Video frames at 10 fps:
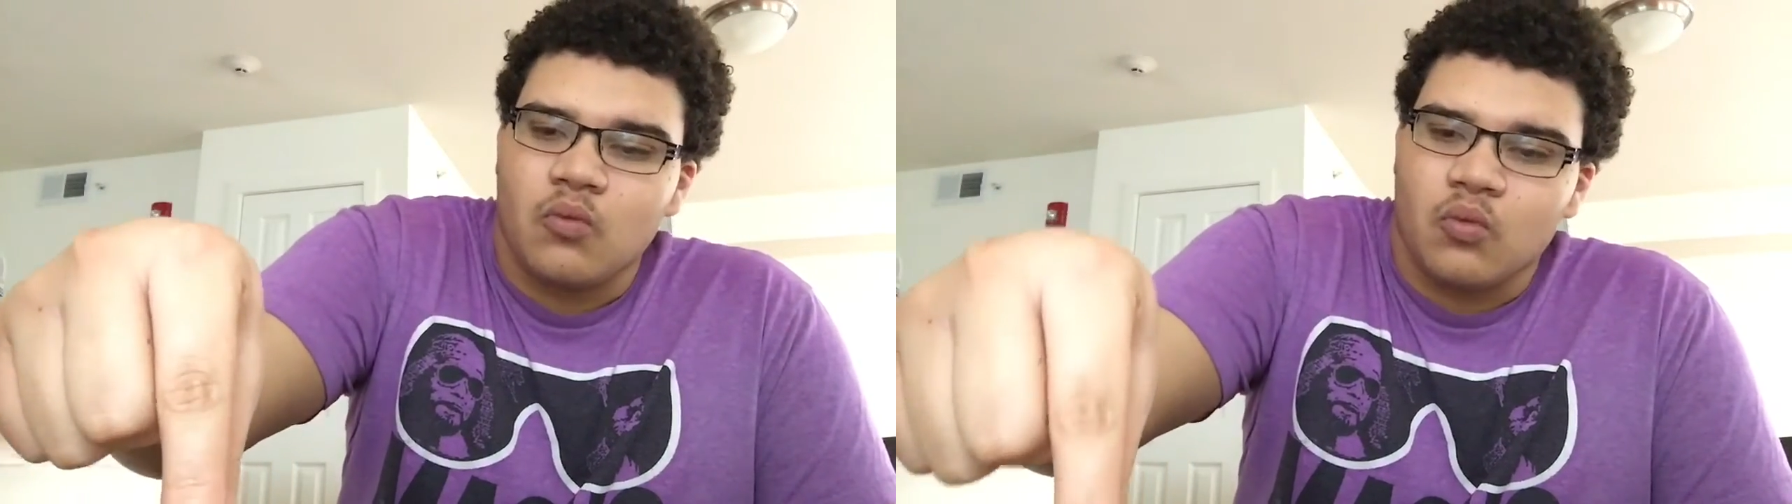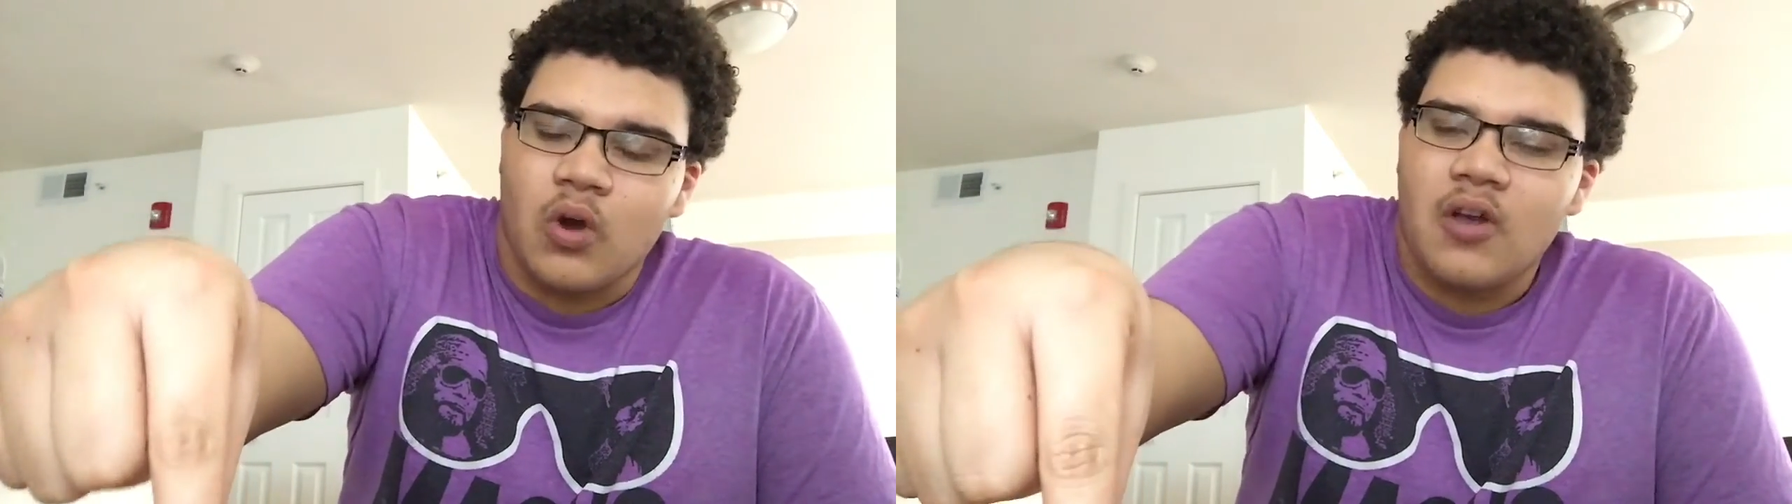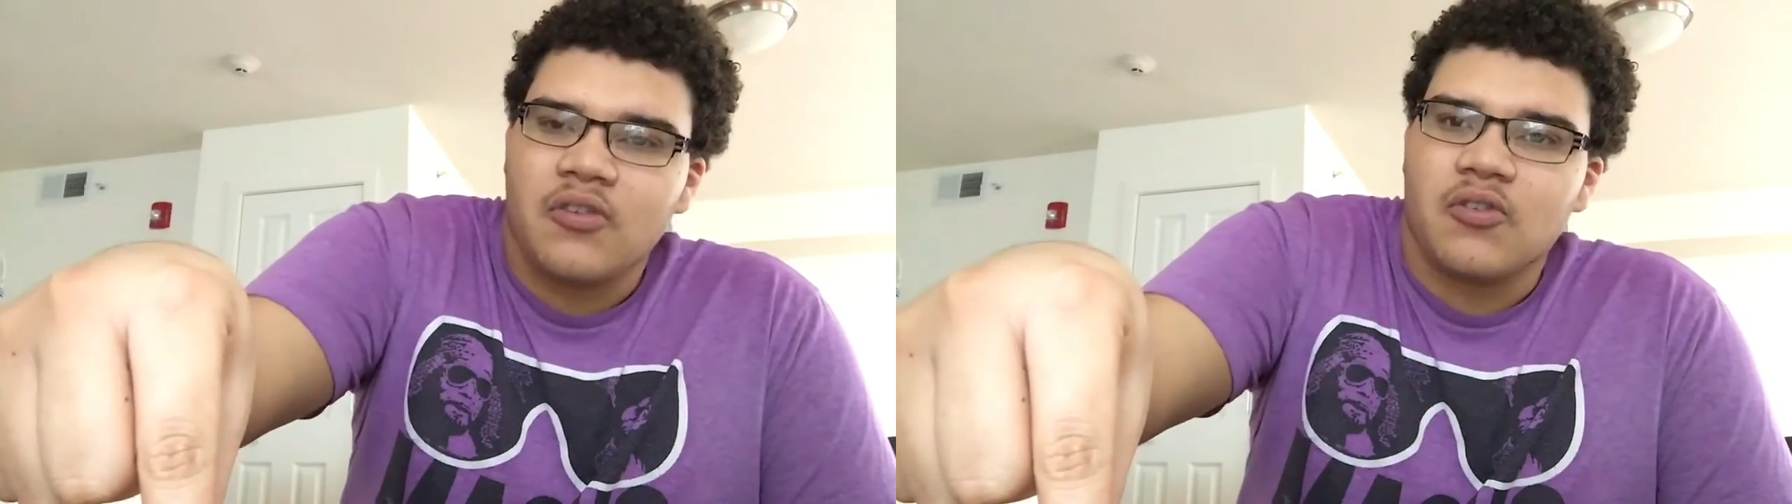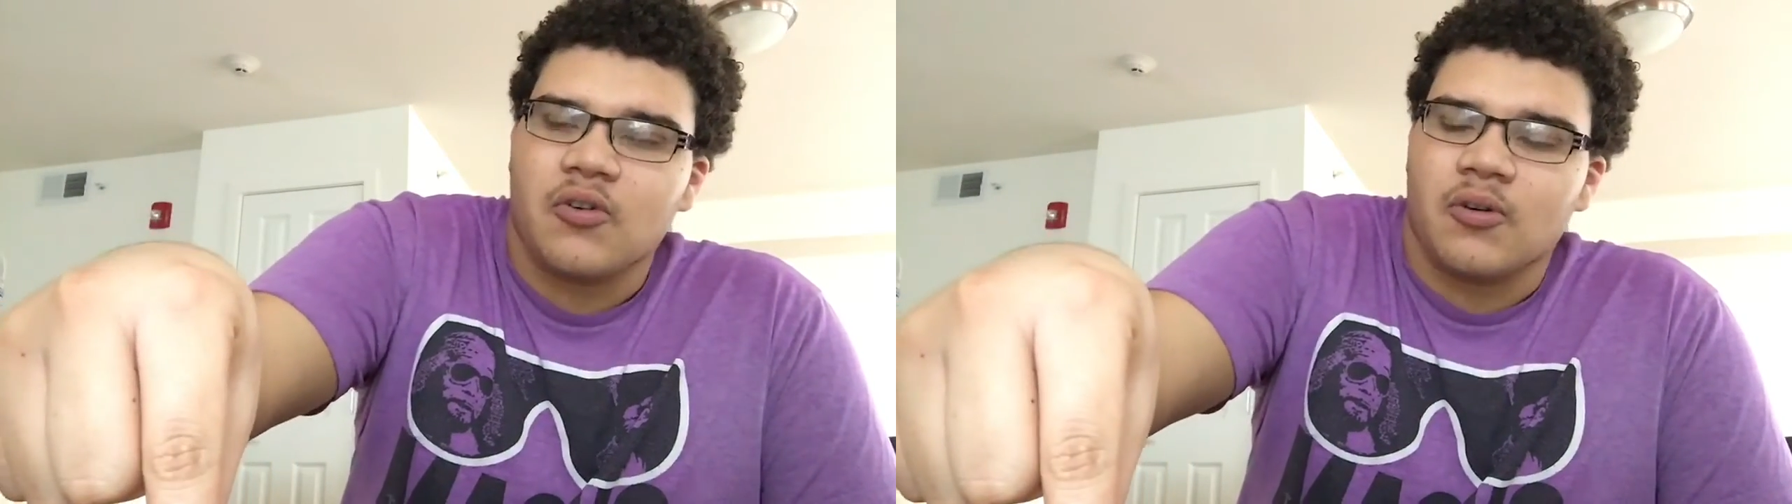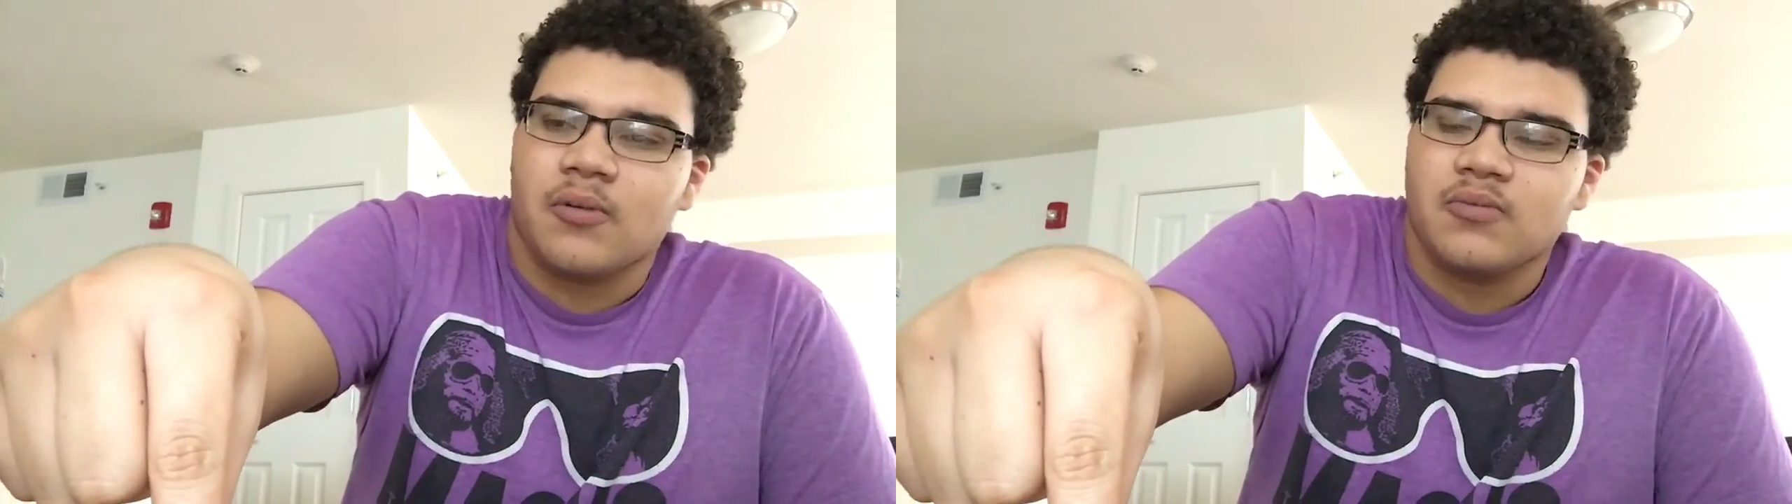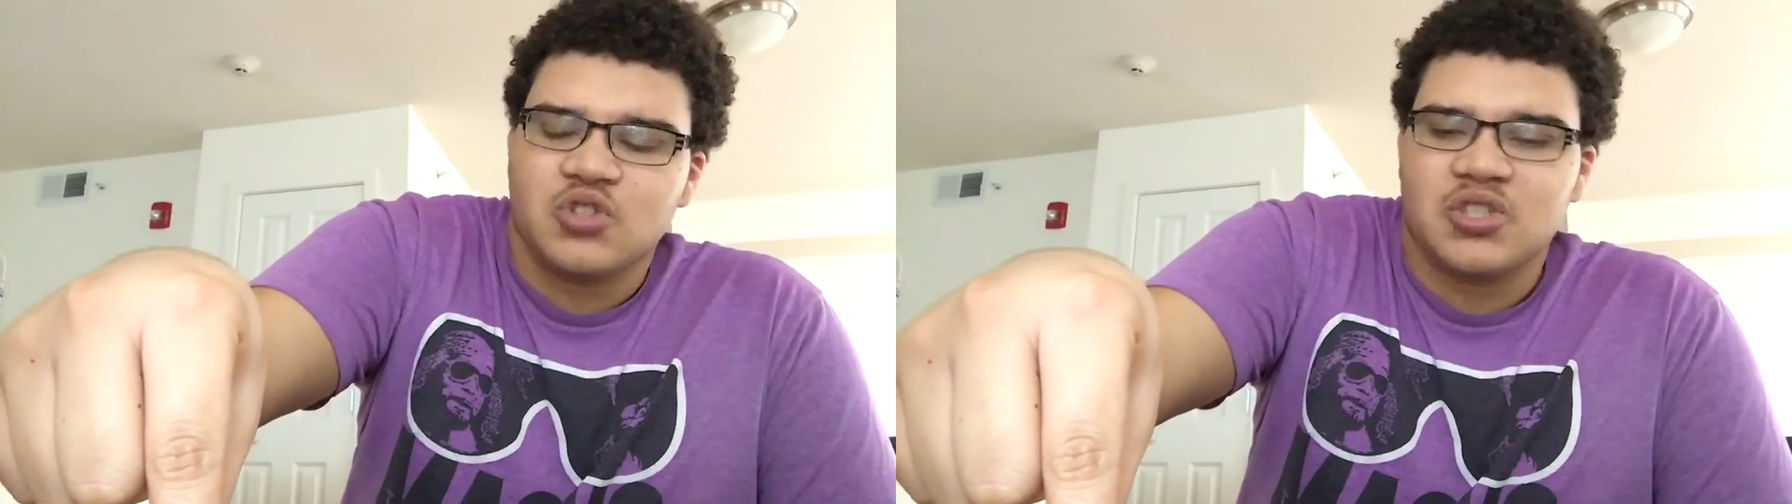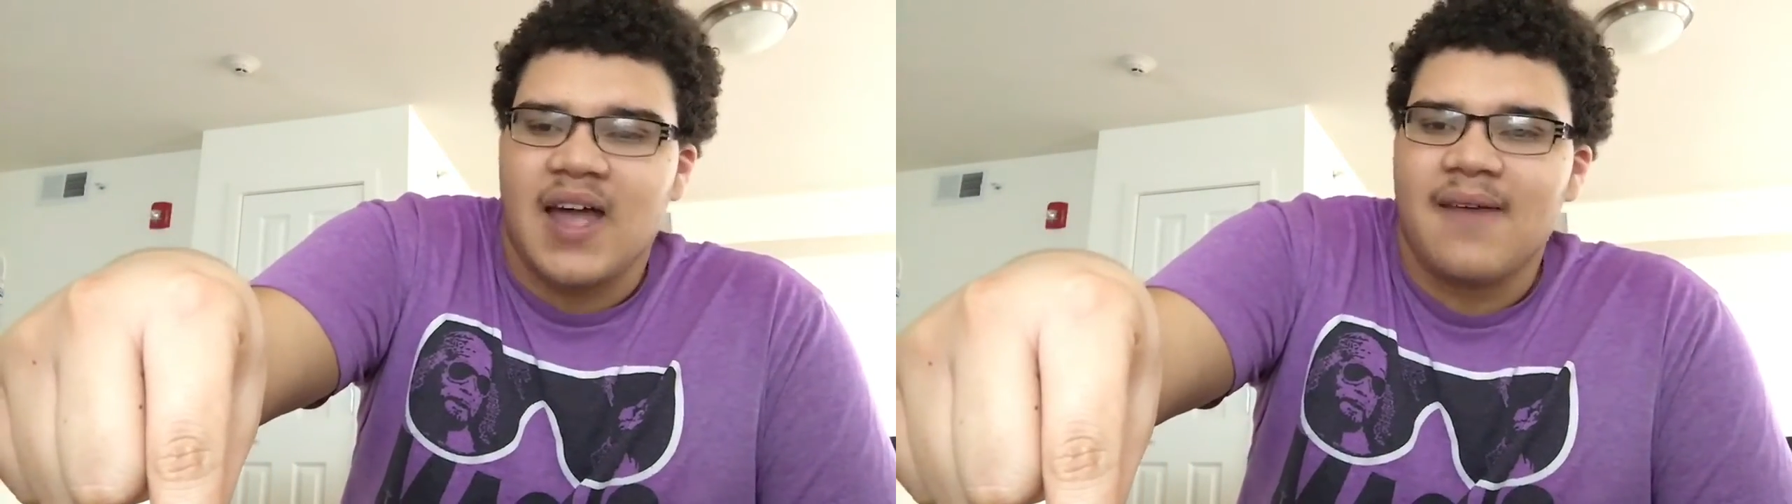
roster, just